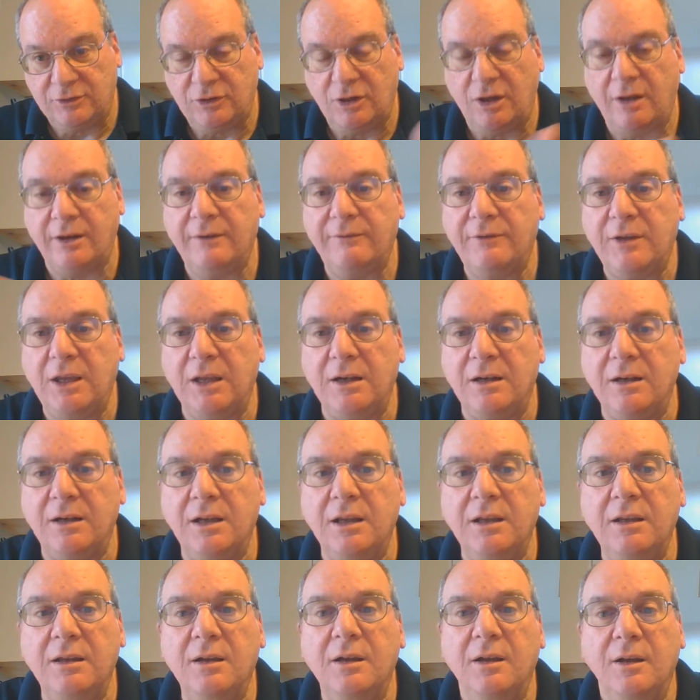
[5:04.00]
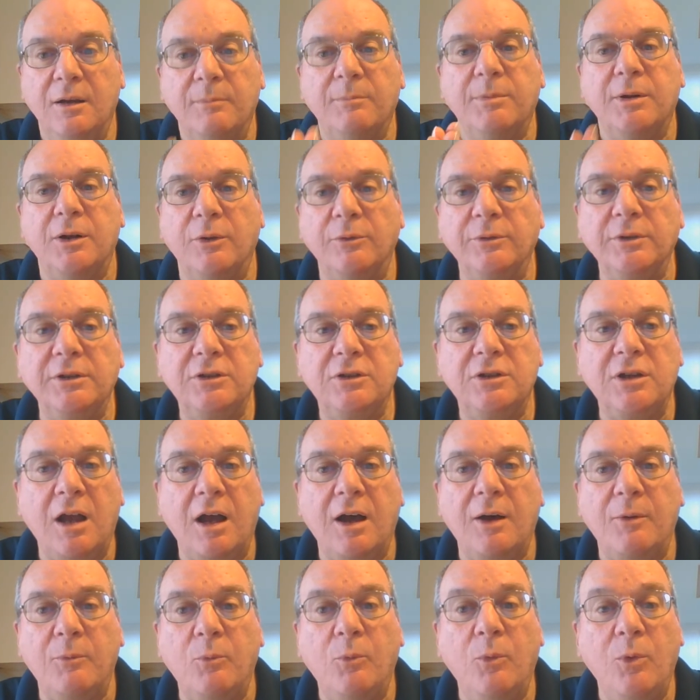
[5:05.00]
John F. Kennedy, but only
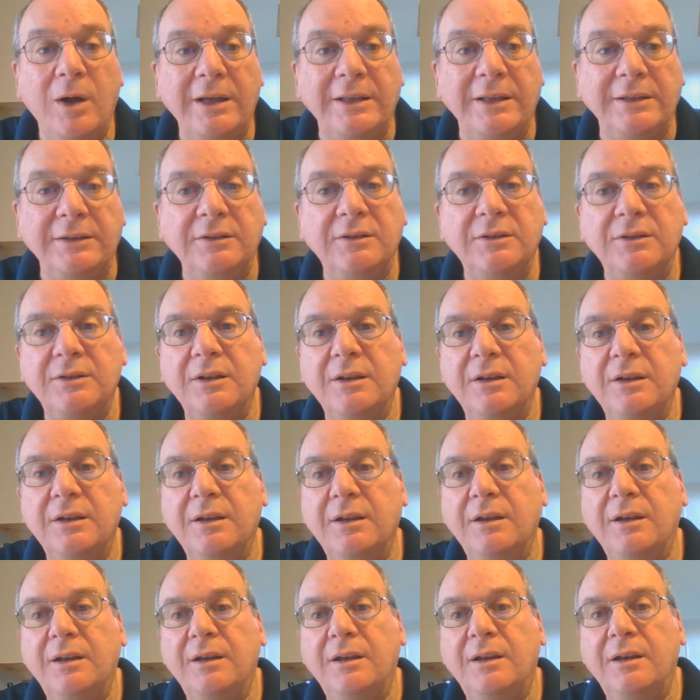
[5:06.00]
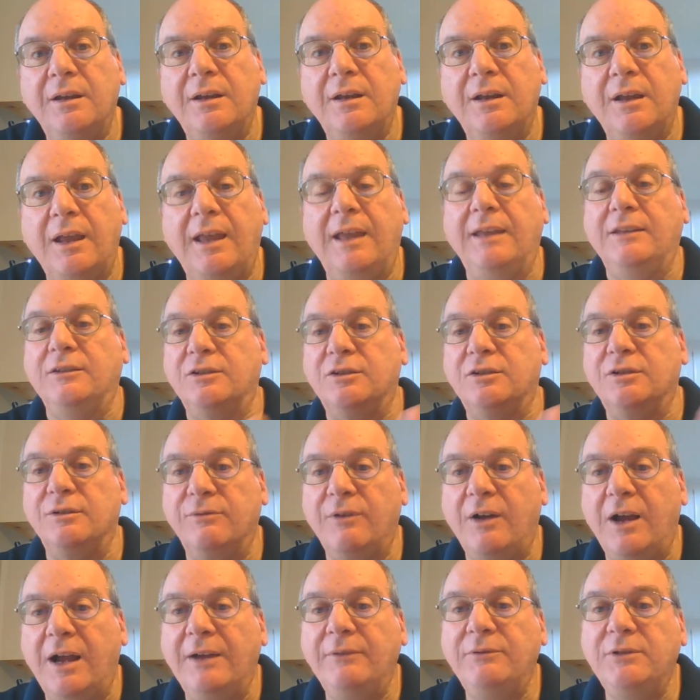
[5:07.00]
shot once and
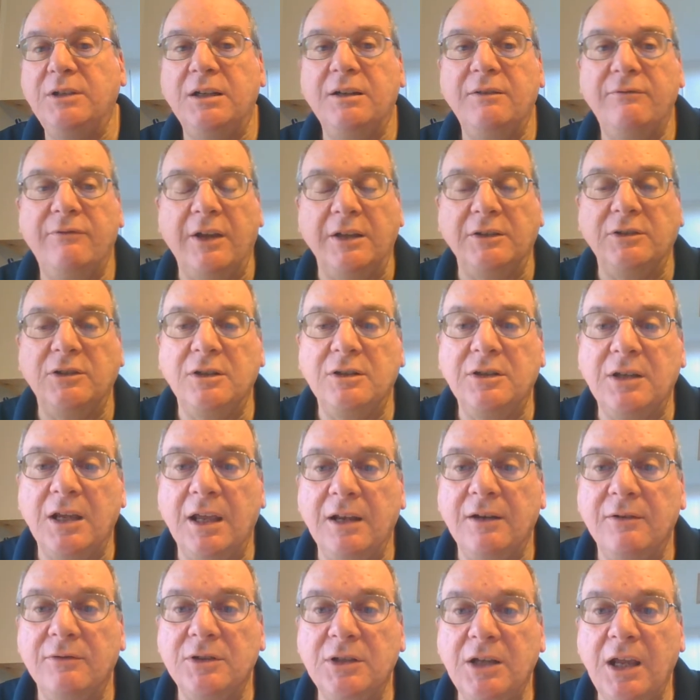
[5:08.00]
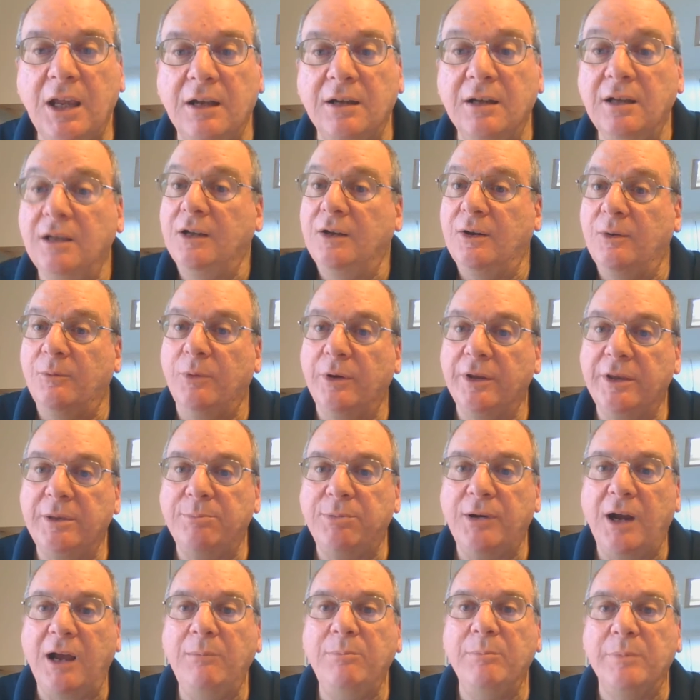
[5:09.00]
survived in a vegetative state? Well, the
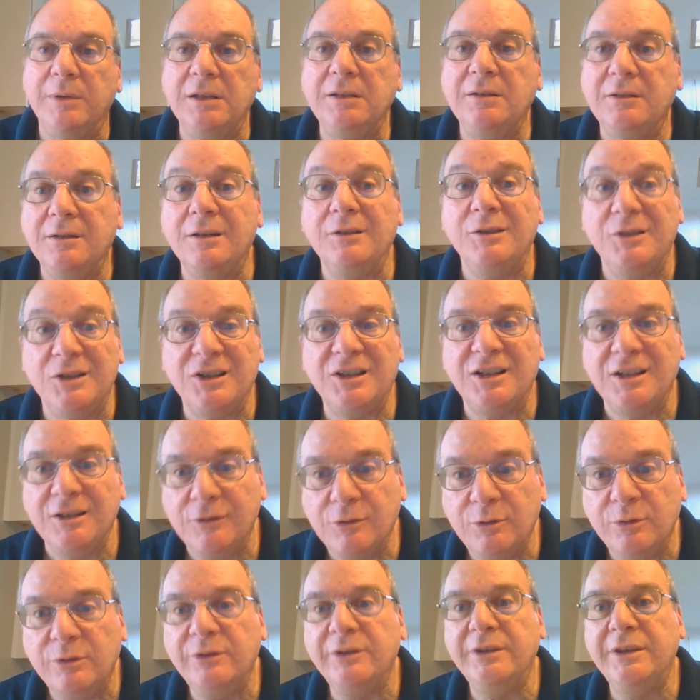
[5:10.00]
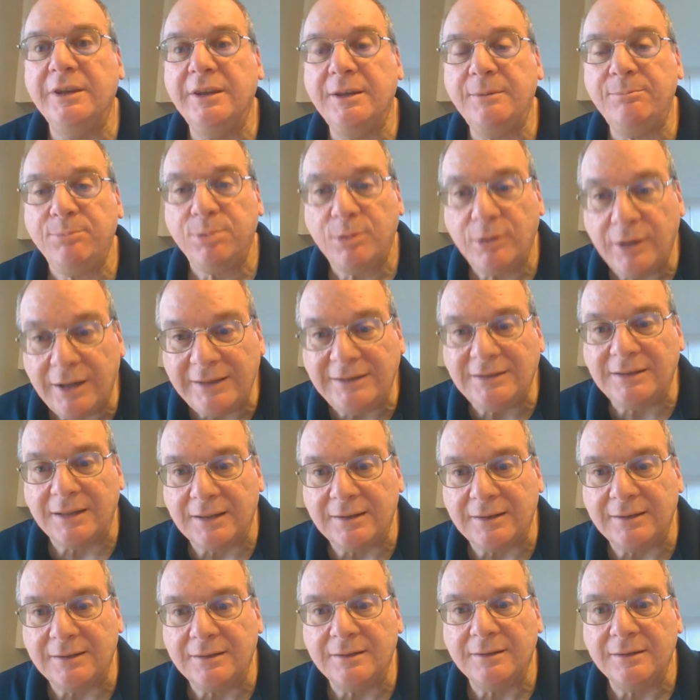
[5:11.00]
problem is they're still the
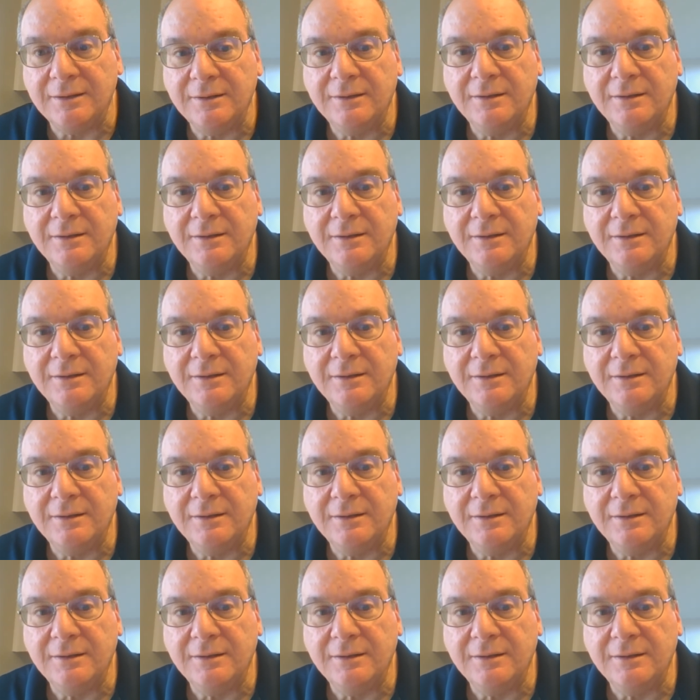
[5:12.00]
president.